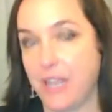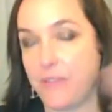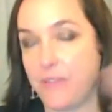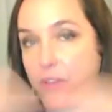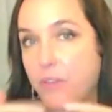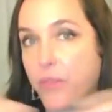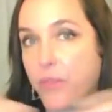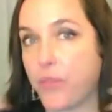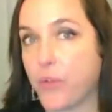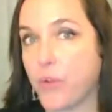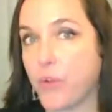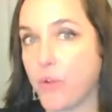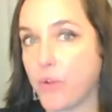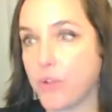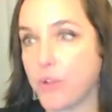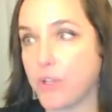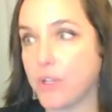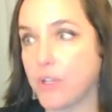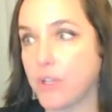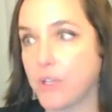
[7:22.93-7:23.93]
In the
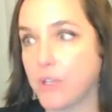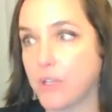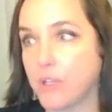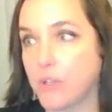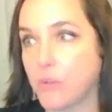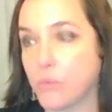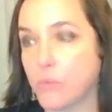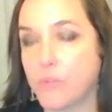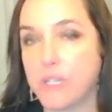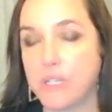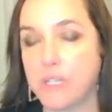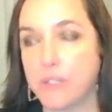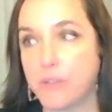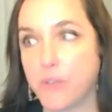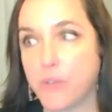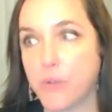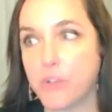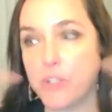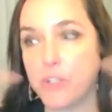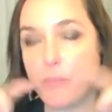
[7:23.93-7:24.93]
third
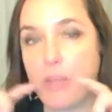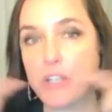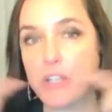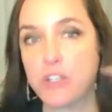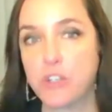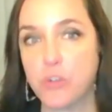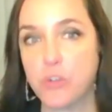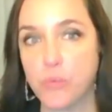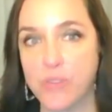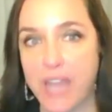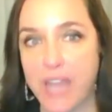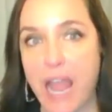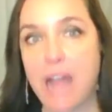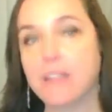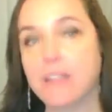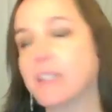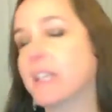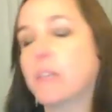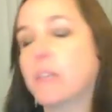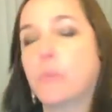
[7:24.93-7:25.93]
dimensional
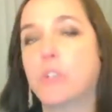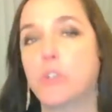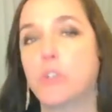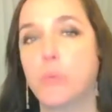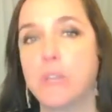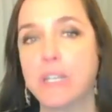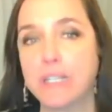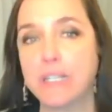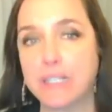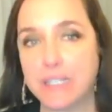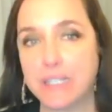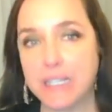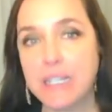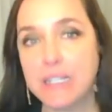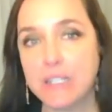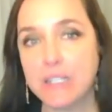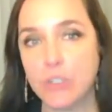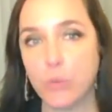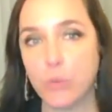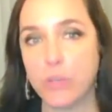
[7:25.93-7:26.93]
reality in which we
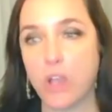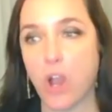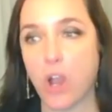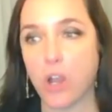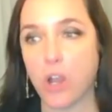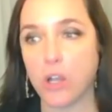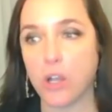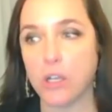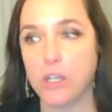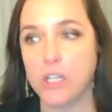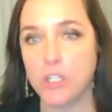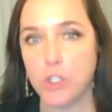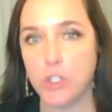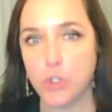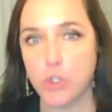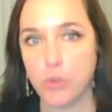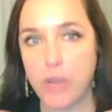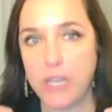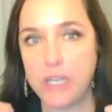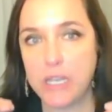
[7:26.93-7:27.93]
exist, we are
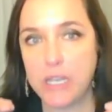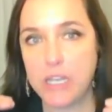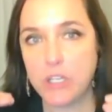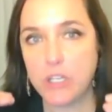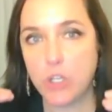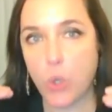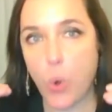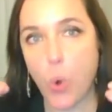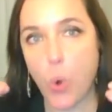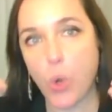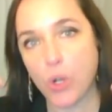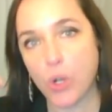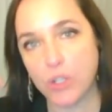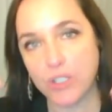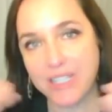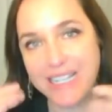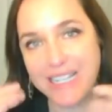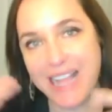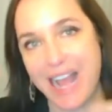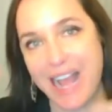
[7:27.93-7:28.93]
trending
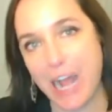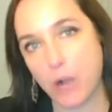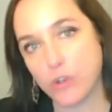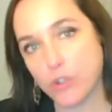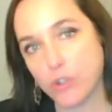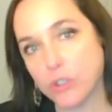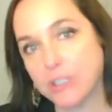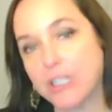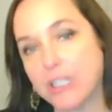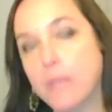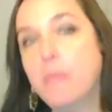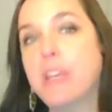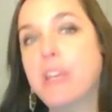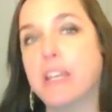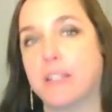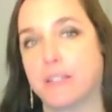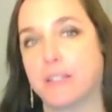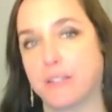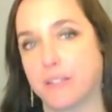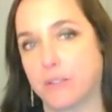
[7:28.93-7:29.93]
towards the outer
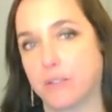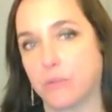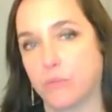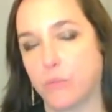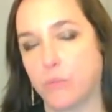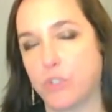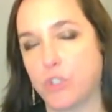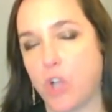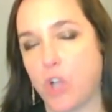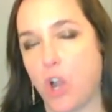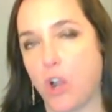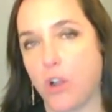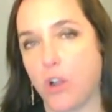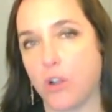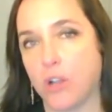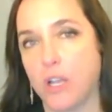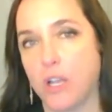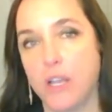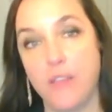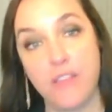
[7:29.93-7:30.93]
limits, which
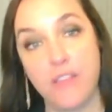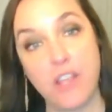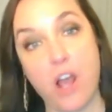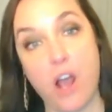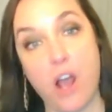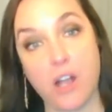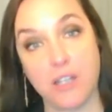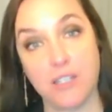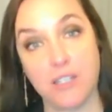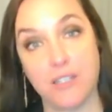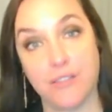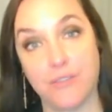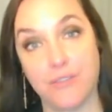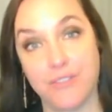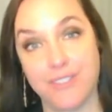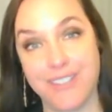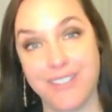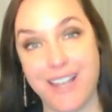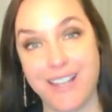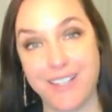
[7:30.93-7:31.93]
are the
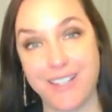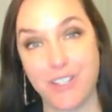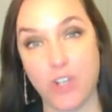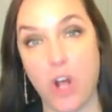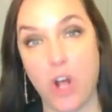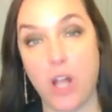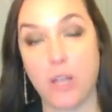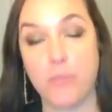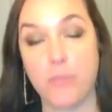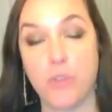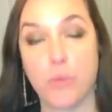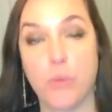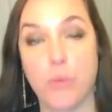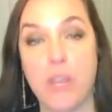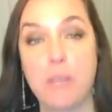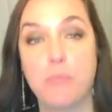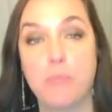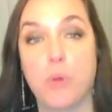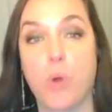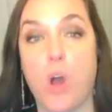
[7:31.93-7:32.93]
octaves. I like to call them the
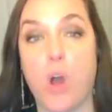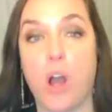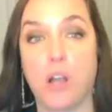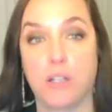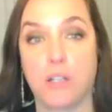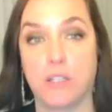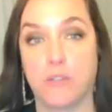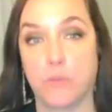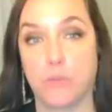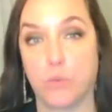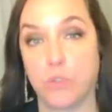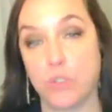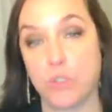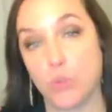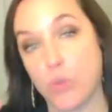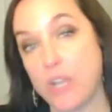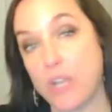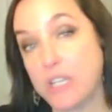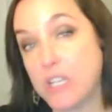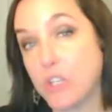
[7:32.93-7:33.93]
rainbow octaves. We're
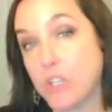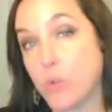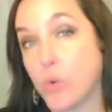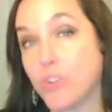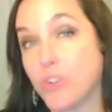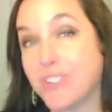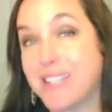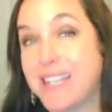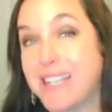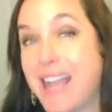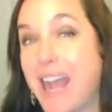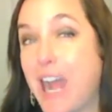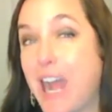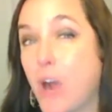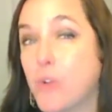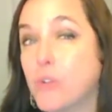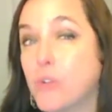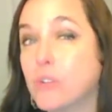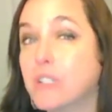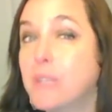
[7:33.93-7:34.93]
trending towards the
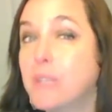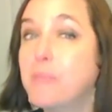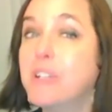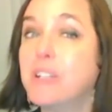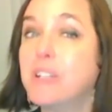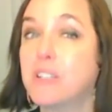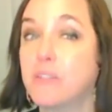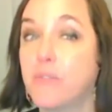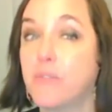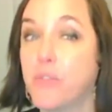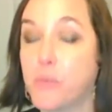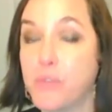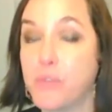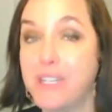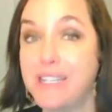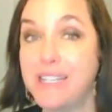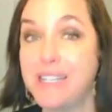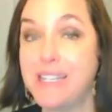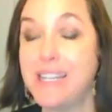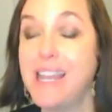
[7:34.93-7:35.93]
outer limits of
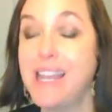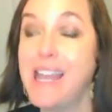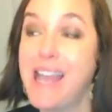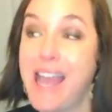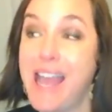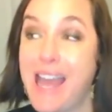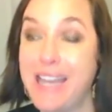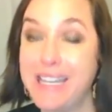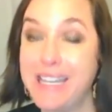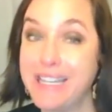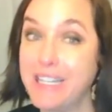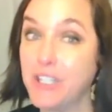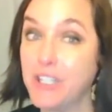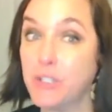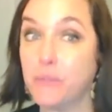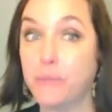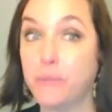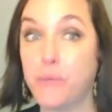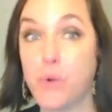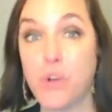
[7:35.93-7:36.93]
3D, heading
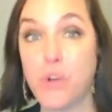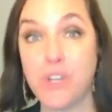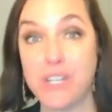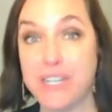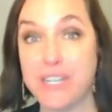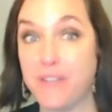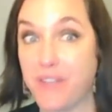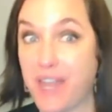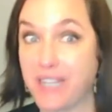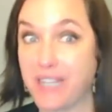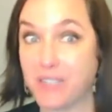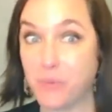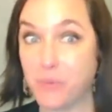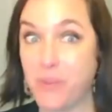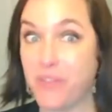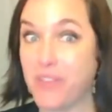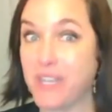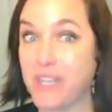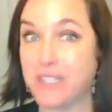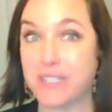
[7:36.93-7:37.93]
into 4D, and
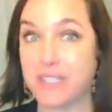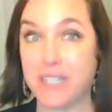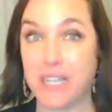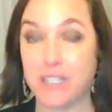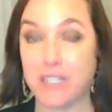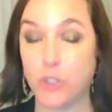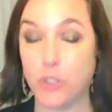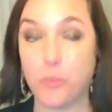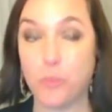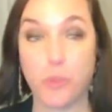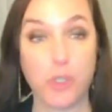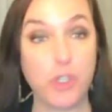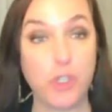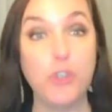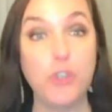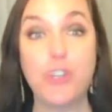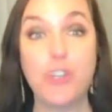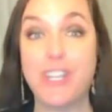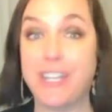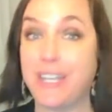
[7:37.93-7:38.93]
that's when things get super
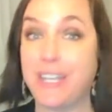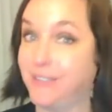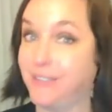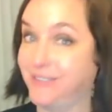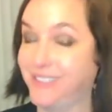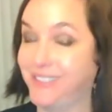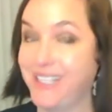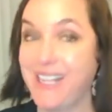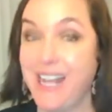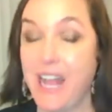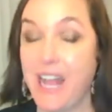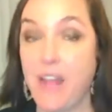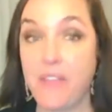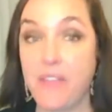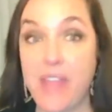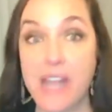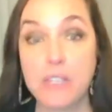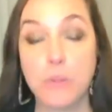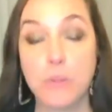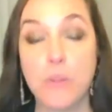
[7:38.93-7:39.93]
kooky,
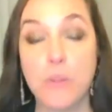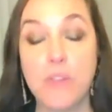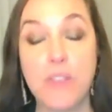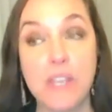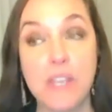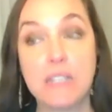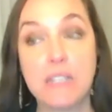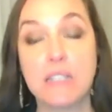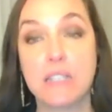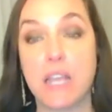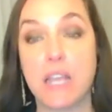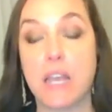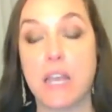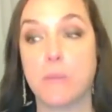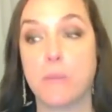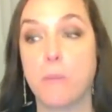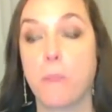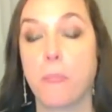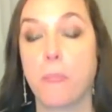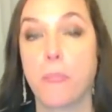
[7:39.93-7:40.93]
and that's when things
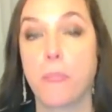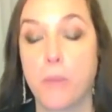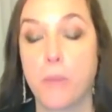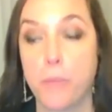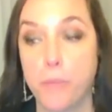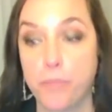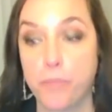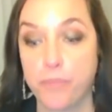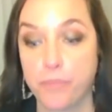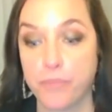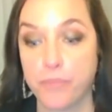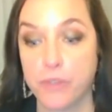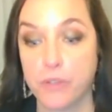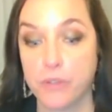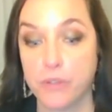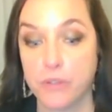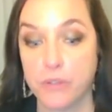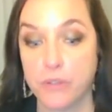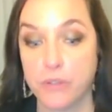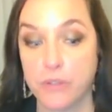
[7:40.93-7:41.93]
get
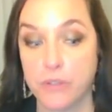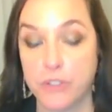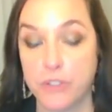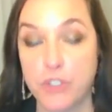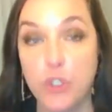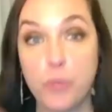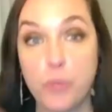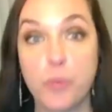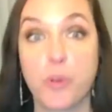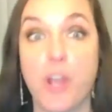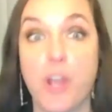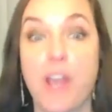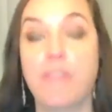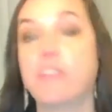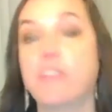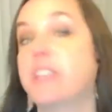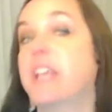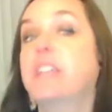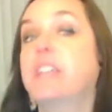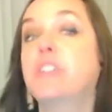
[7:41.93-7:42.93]
super
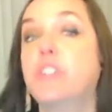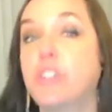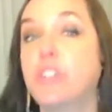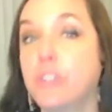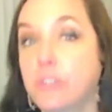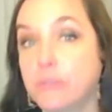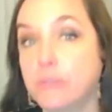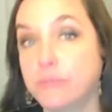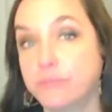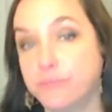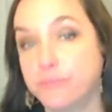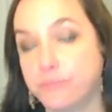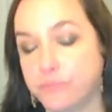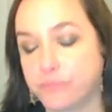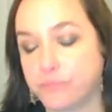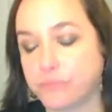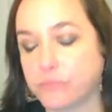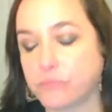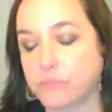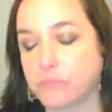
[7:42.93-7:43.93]
evidential.
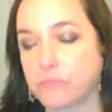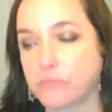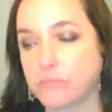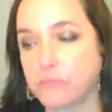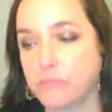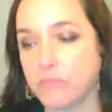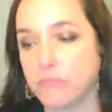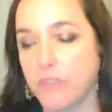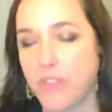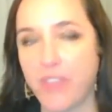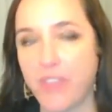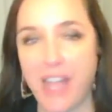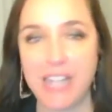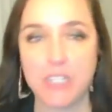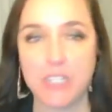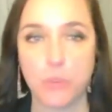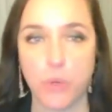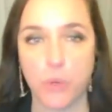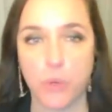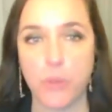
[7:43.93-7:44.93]

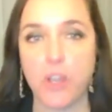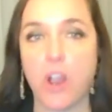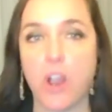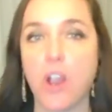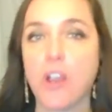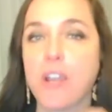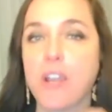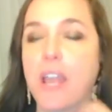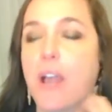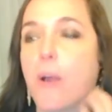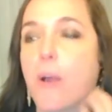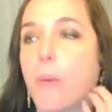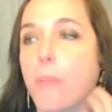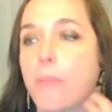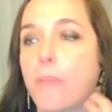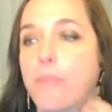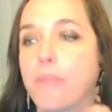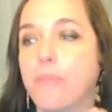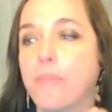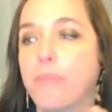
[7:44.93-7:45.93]
That's where we are
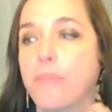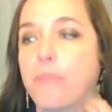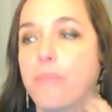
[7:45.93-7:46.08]
now.